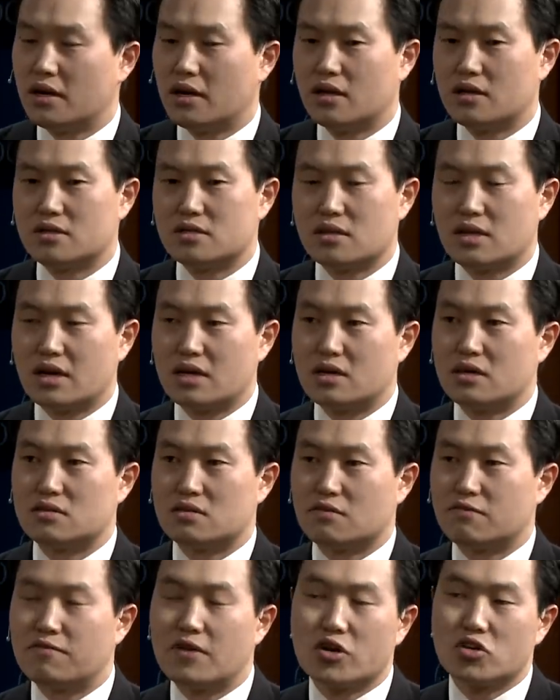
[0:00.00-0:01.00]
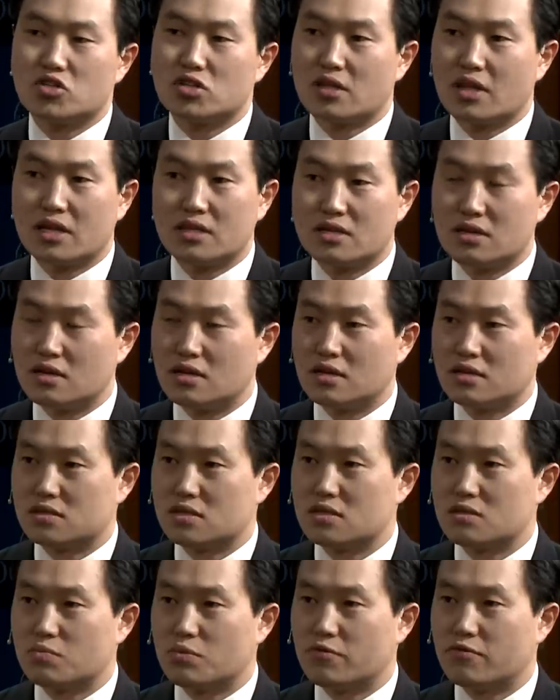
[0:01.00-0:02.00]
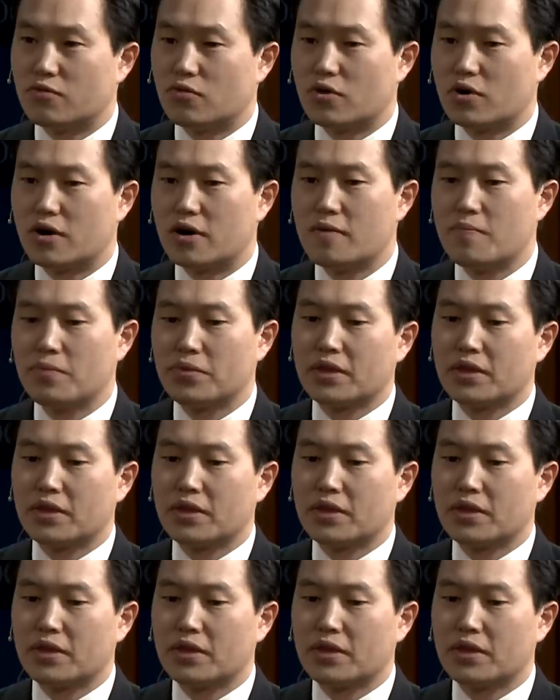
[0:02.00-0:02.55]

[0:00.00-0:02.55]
And that is a function that didn't exist before.